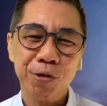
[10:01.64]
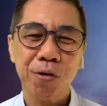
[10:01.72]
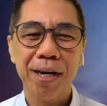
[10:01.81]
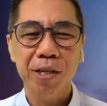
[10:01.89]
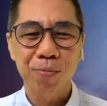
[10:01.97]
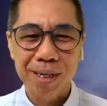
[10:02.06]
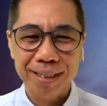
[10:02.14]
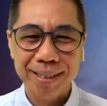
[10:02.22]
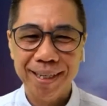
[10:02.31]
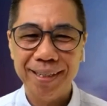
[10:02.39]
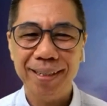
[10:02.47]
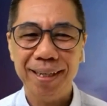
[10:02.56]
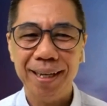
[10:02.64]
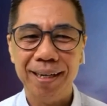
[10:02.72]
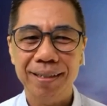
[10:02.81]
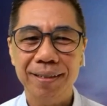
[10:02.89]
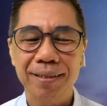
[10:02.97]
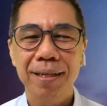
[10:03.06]
try, you must
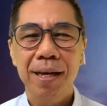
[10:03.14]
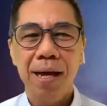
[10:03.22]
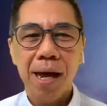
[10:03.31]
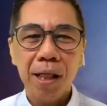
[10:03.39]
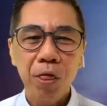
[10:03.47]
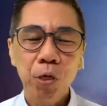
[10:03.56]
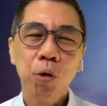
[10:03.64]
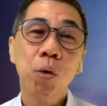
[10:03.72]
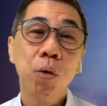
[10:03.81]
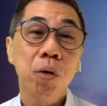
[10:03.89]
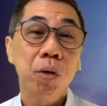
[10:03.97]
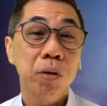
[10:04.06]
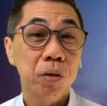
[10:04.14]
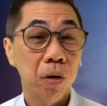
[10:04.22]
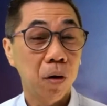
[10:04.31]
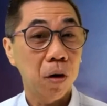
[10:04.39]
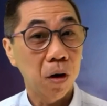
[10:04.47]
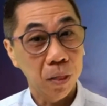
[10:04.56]
analyze, know
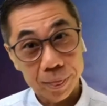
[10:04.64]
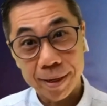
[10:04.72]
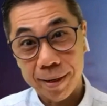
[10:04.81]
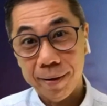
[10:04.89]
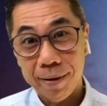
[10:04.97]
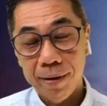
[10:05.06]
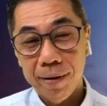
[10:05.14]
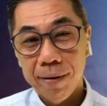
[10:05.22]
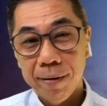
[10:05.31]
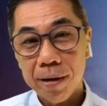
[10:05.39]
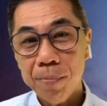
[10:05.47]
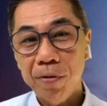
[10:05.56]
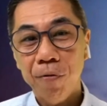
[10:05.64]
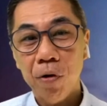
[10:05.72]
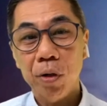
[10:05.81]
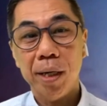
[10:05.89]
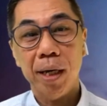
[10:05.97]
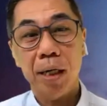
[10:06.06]
your content, right?
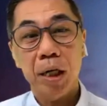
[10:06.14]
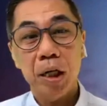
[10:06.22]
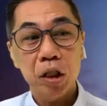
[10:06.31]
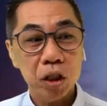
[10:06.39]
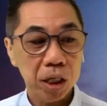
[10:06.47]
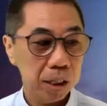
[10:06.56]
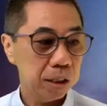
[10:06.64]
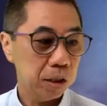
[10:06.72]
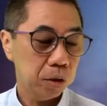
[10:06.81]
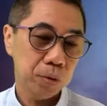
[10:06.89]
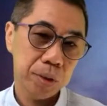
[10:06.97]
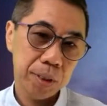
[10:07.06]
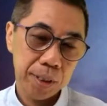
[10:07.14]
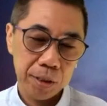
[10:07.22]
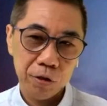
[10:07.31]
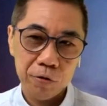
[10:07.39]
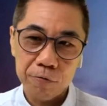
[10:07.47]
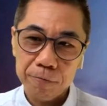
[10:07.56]
Before you can change it to
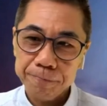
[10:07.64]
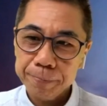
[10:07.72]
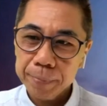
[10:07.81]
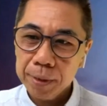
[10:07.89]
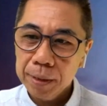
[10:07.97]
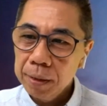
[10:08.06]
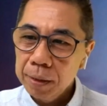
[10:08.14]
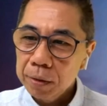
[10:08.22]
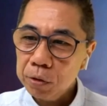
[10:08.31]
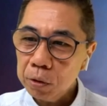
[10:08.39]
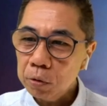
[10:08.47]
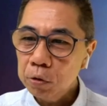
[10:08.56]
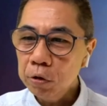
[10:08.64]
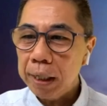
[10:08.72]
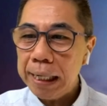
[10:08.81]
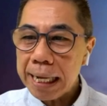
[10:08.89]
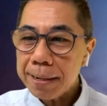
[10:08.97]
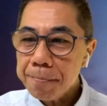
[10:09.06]
stage 2. So good,
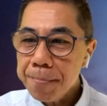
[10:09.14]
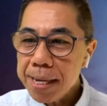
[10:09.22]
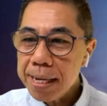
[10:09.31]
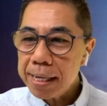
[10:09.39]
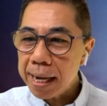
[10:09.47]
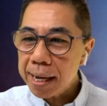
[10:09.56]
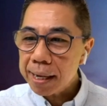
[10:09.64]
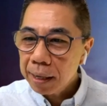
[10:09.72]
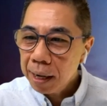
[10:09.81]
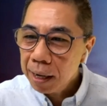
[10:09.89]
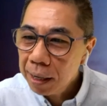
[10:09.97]
let me get